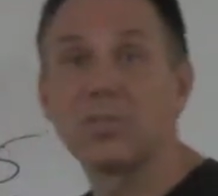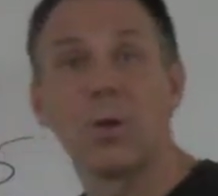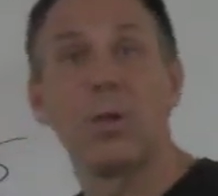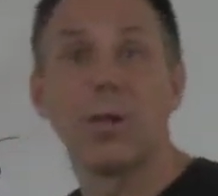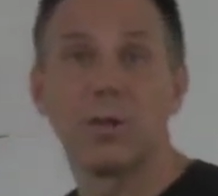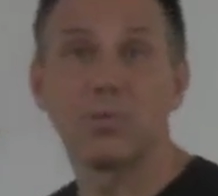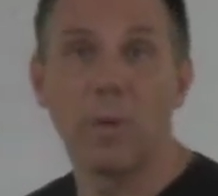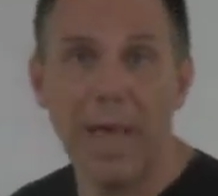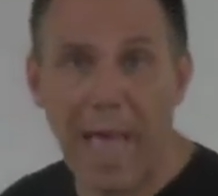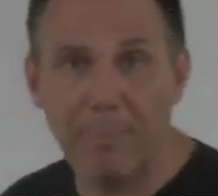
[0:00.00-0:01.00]
So here's
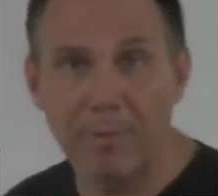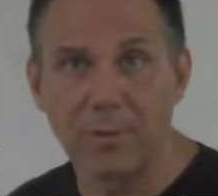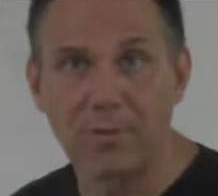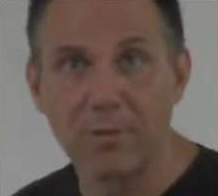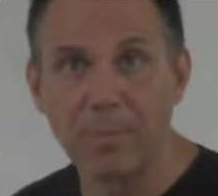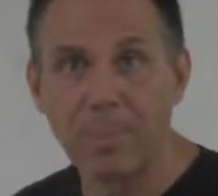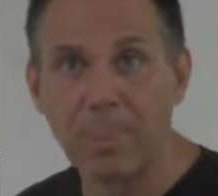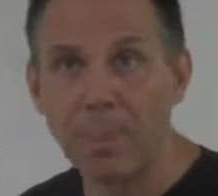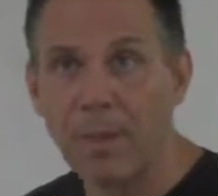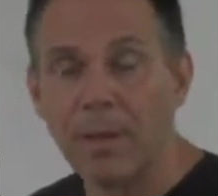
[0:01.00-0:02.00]
what happens.
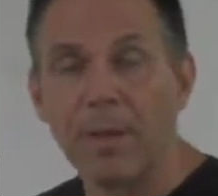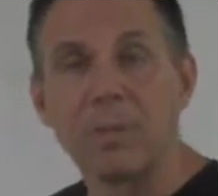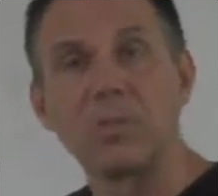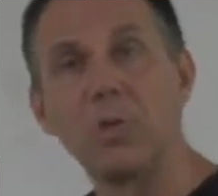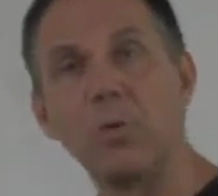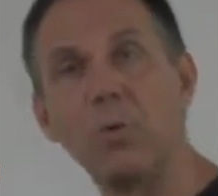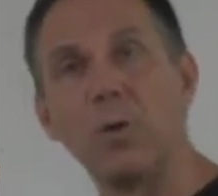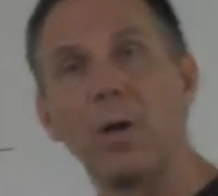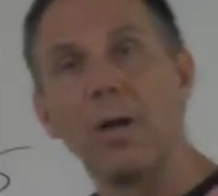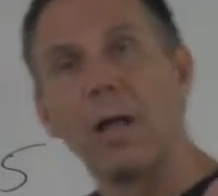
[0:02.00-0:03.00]
To
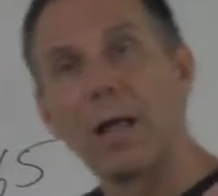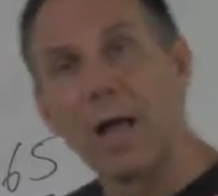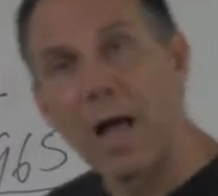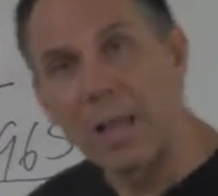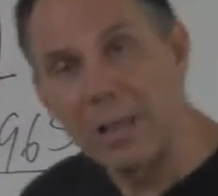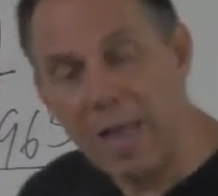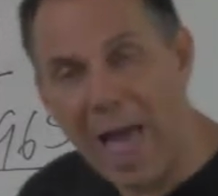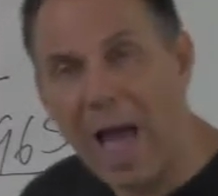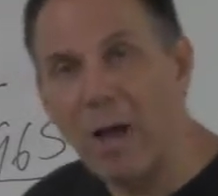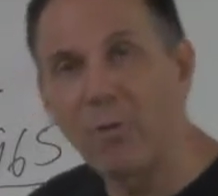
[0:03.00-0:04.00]

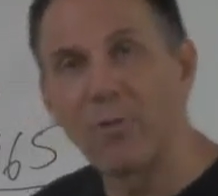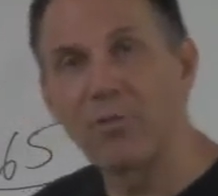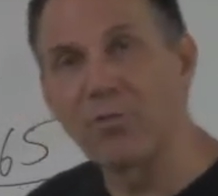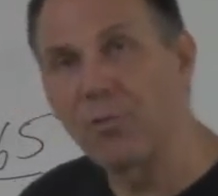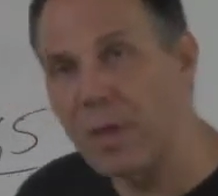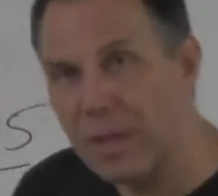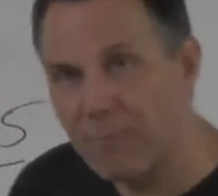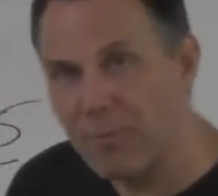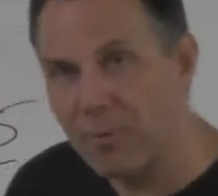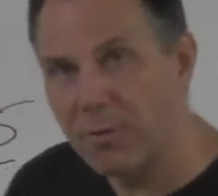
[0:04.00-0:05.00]
allow this freedom
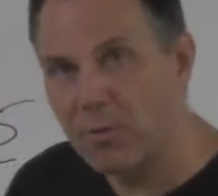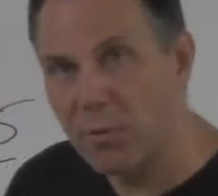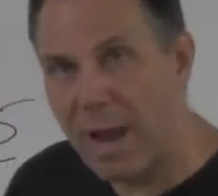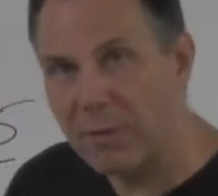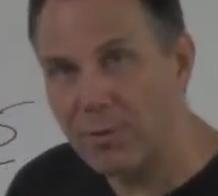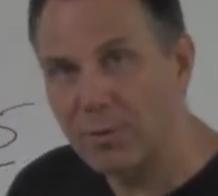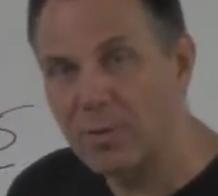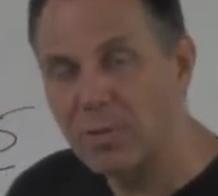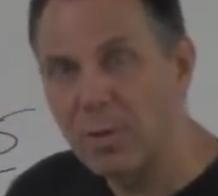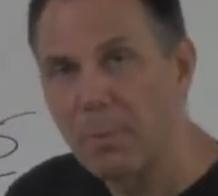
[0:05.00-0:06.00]
for the
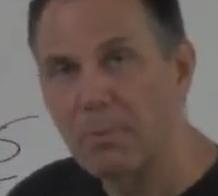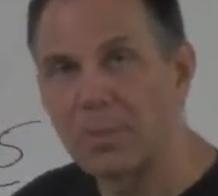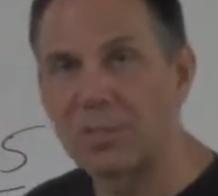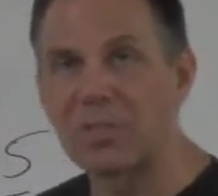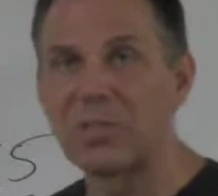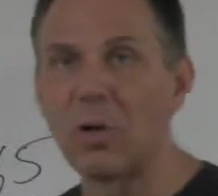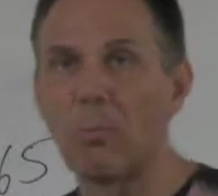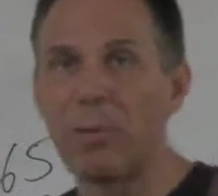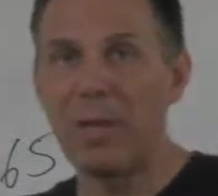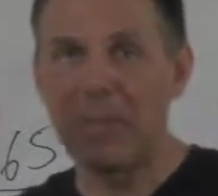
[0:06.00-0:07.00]
directors, but to still
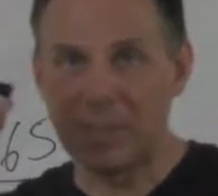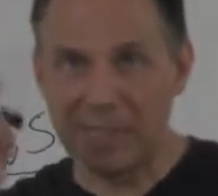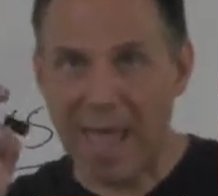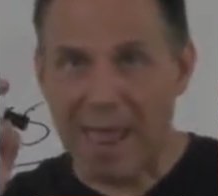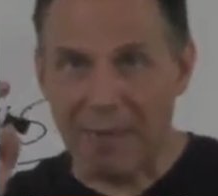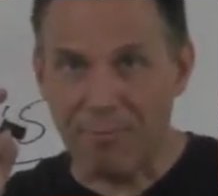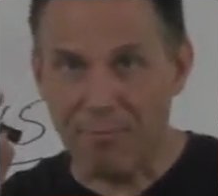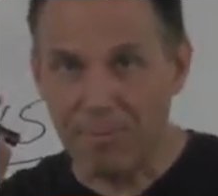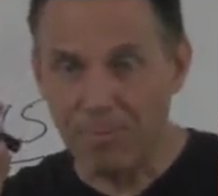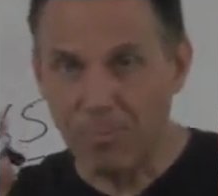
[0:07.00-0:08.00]
be
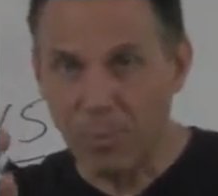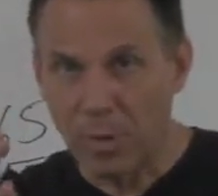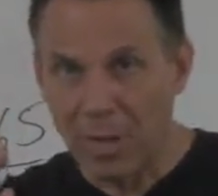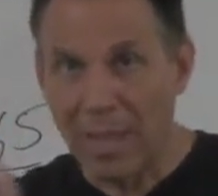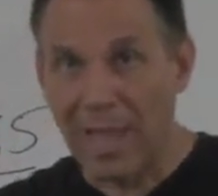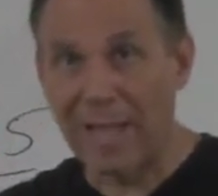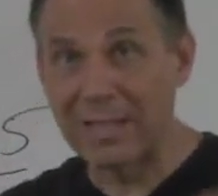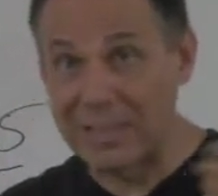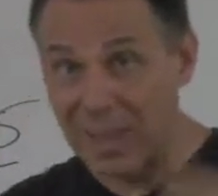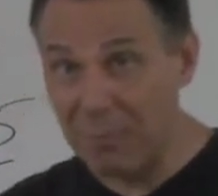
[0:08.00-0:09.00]
safe and
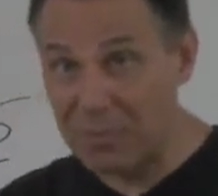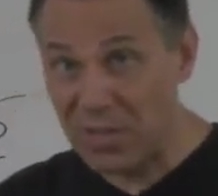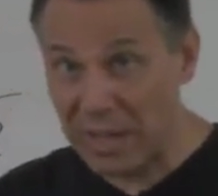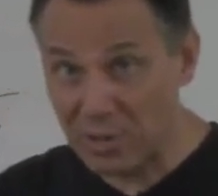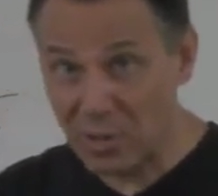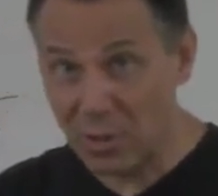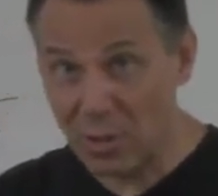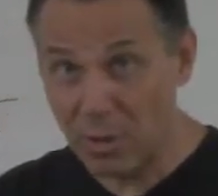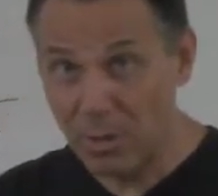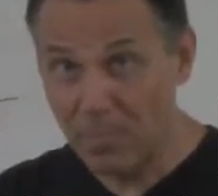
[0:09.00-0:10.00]

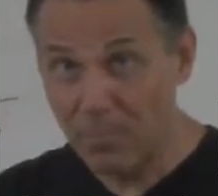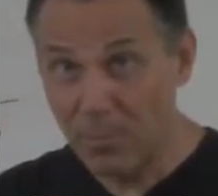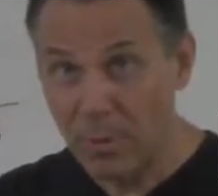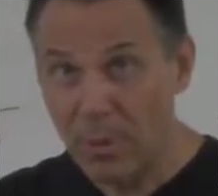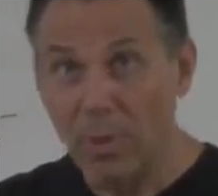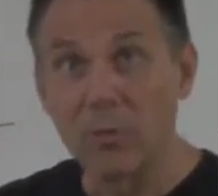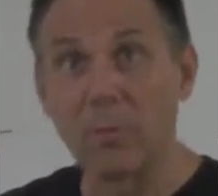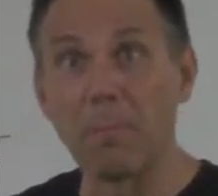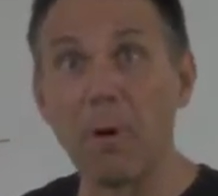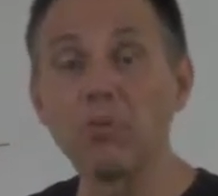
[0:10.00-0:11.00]
self-censored,
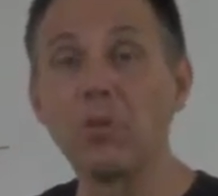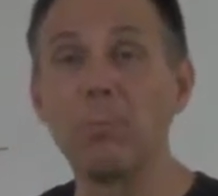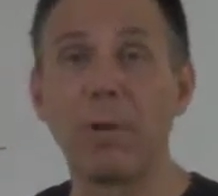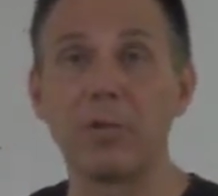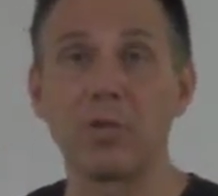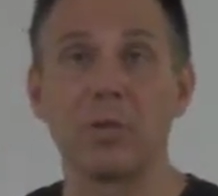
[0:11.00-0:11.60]
the Motion Picture